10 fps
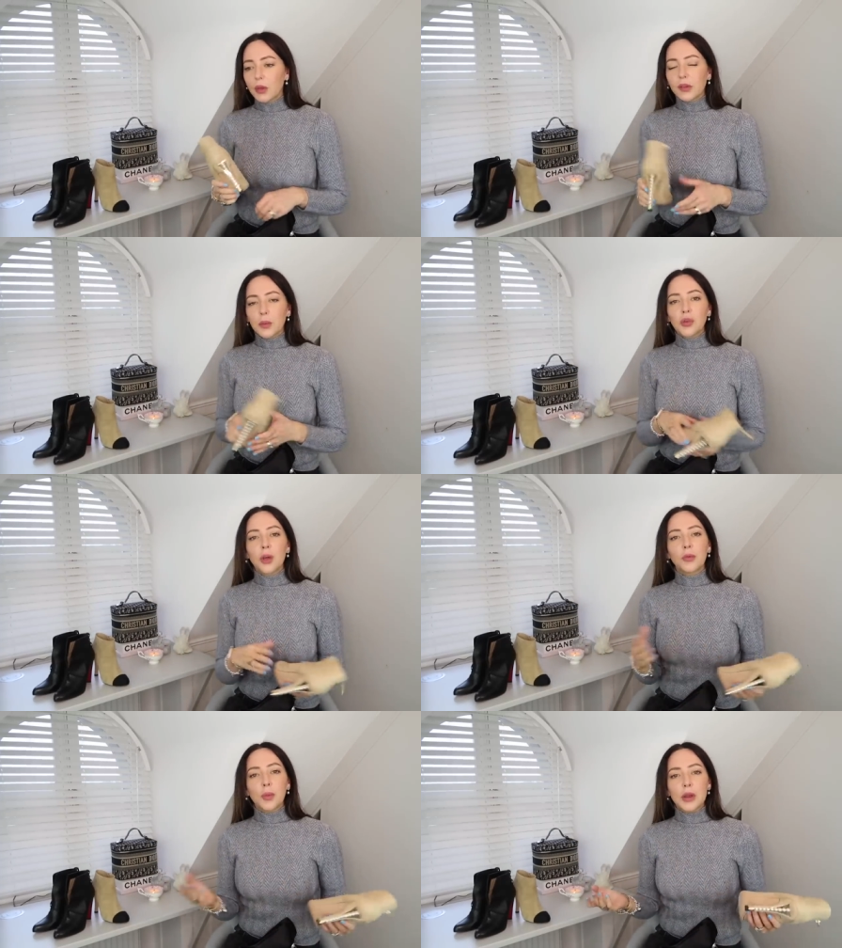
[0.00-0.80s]

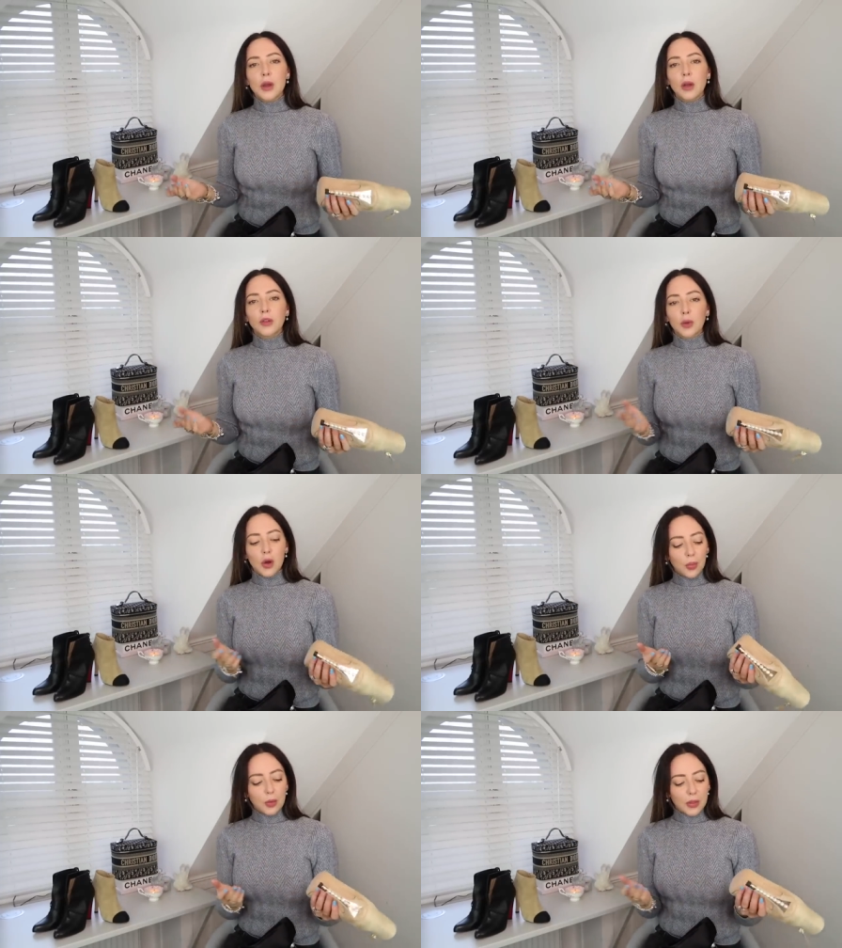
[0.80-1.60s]
sometimes when you go to a
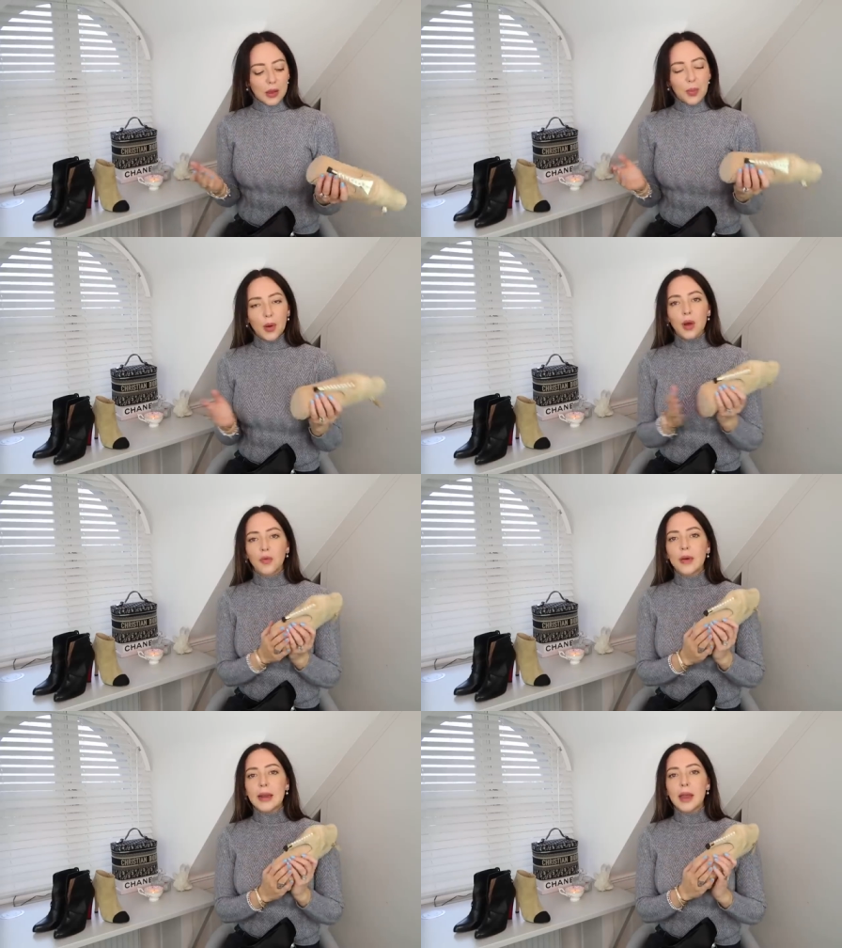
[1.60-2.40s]
cobbler they put
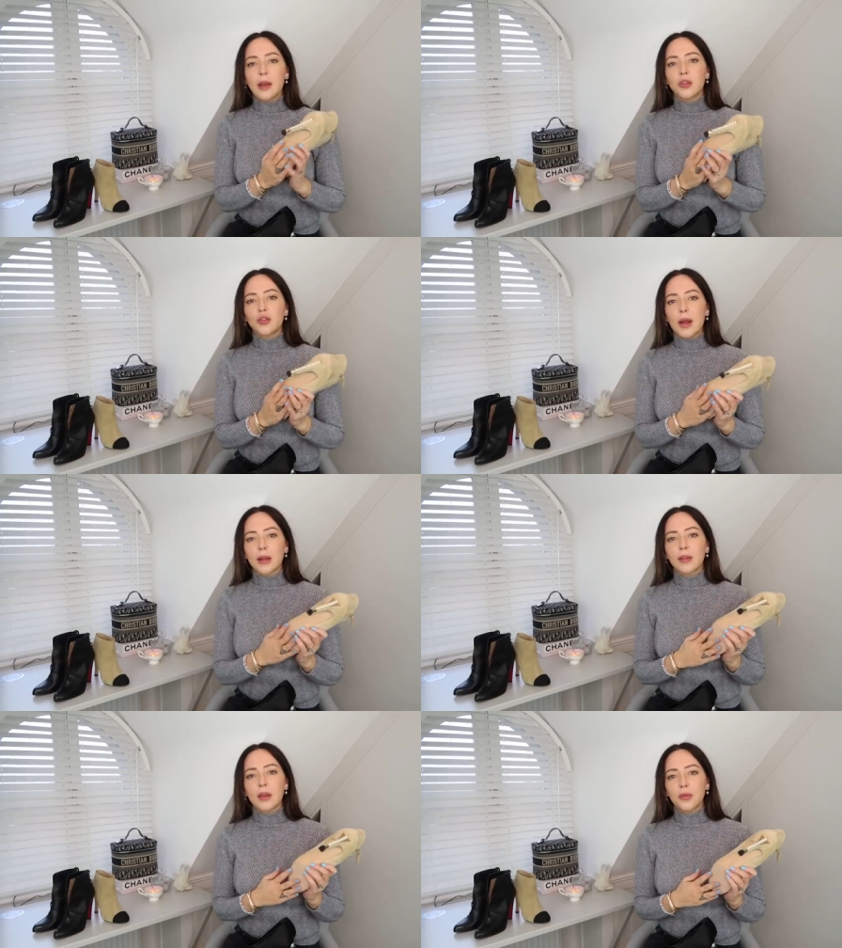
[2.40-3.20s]
a really
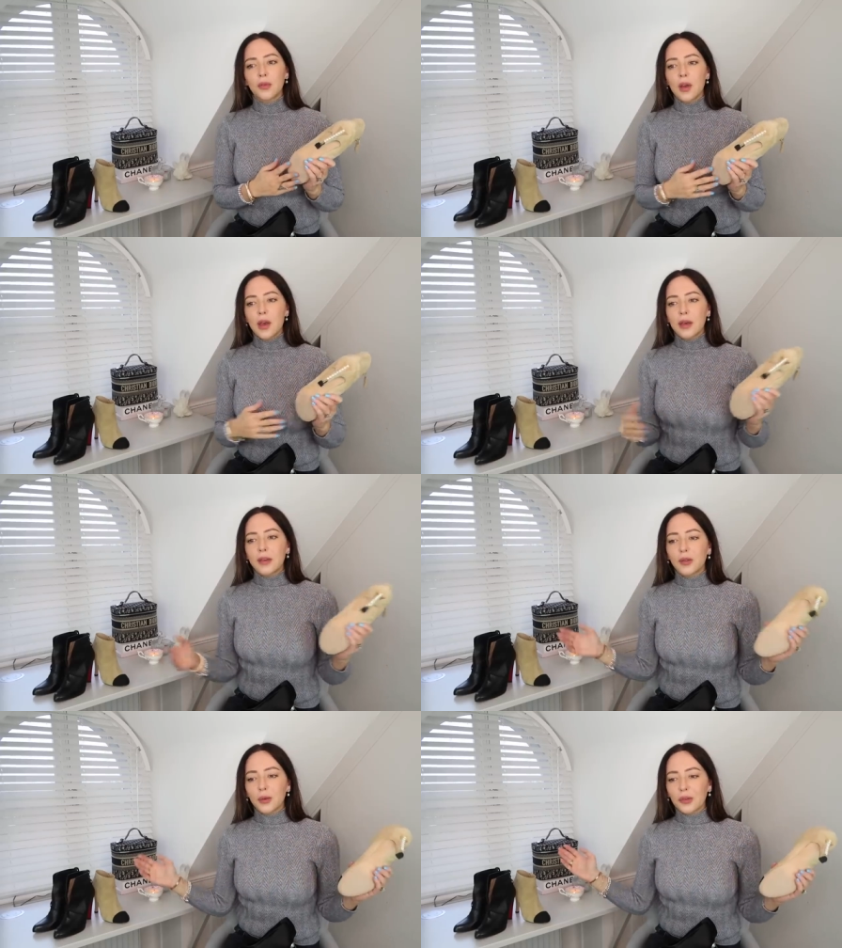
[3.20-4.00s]
unattractive, they
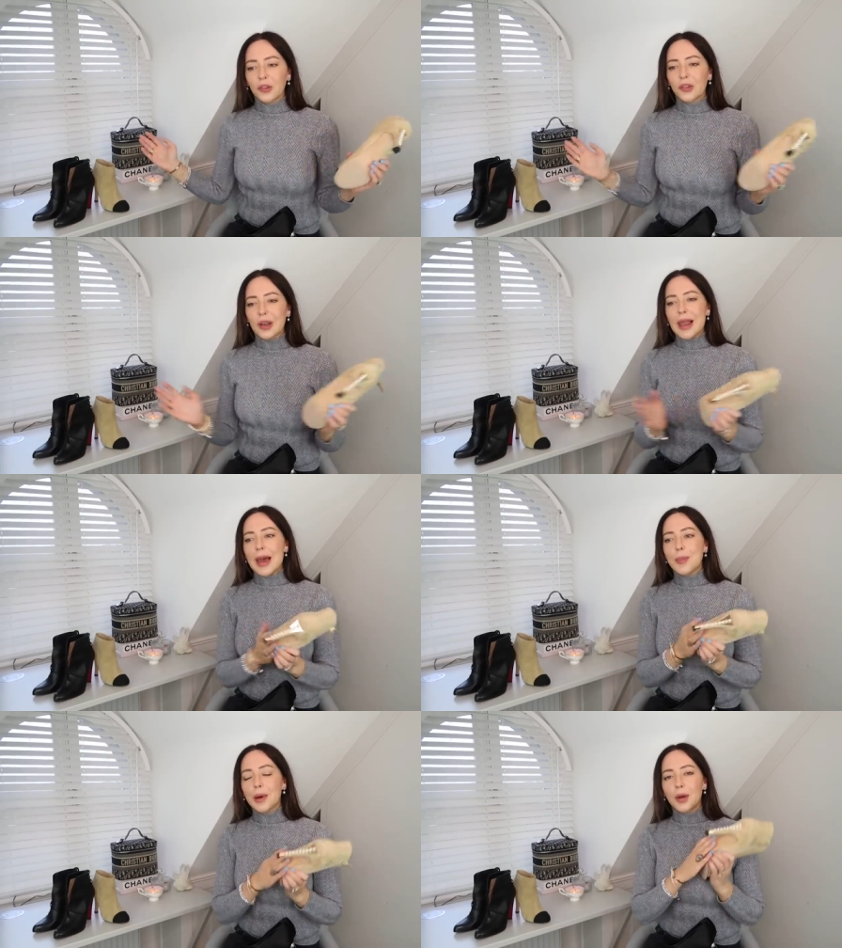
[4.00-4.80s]
sort of
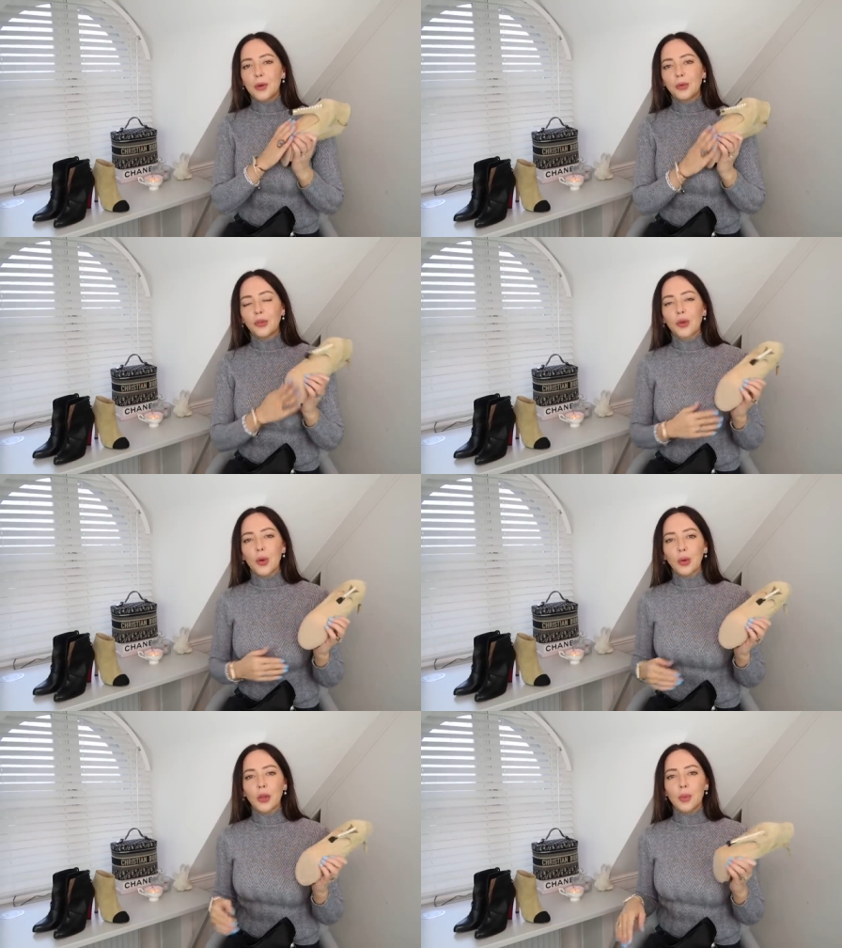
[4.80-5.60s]
slap an old
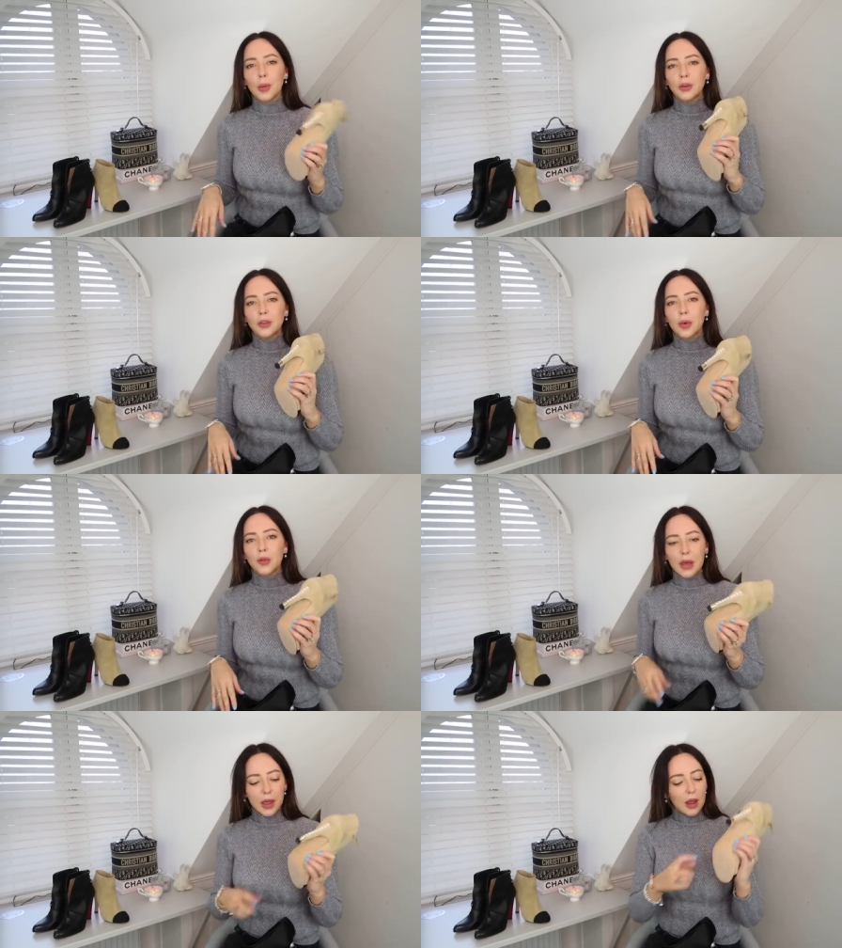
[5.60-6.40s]
sole on the bottom
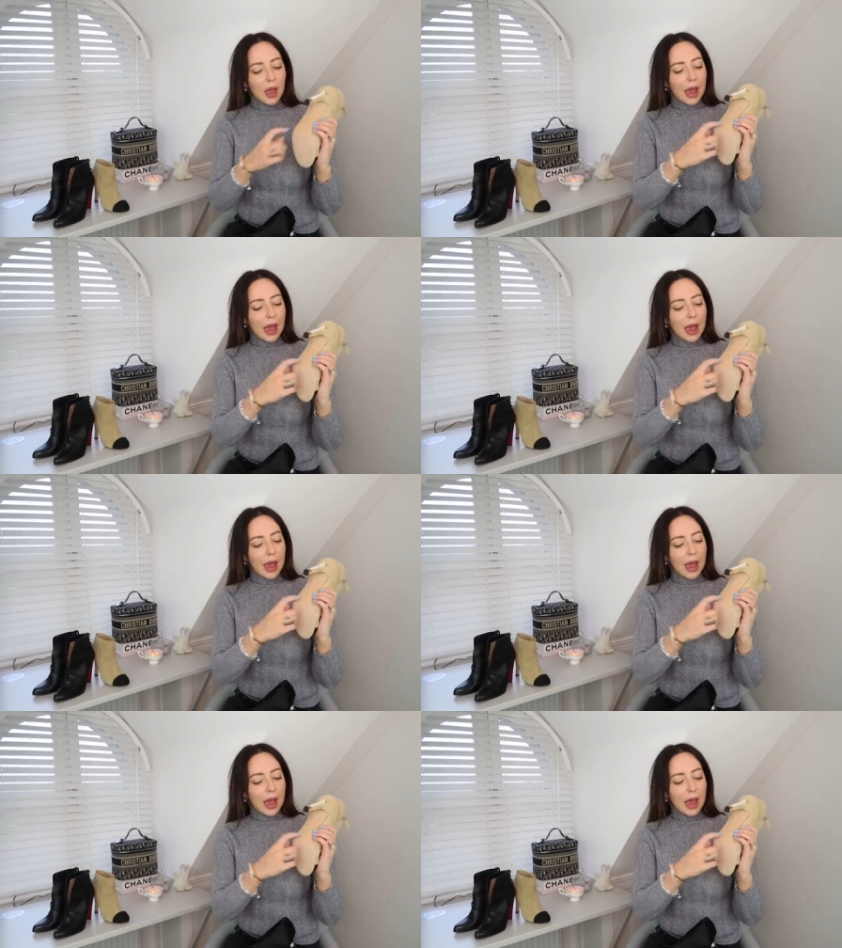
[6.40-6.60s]
of it,